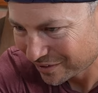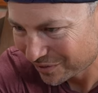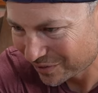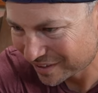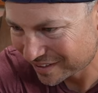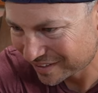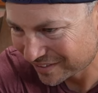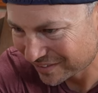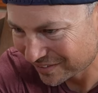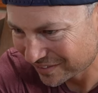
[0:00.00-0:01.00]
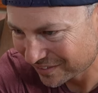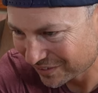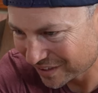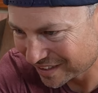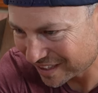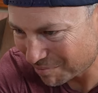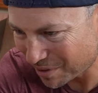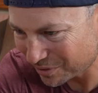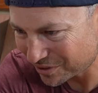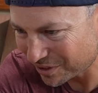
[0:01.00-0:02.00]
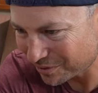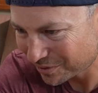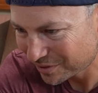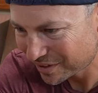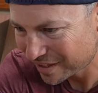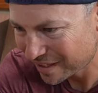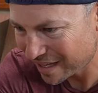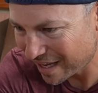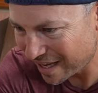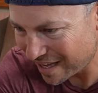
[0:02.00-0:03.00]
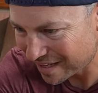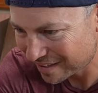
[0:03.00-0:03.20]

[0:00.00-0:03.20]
What, what's up, Oso? Hey.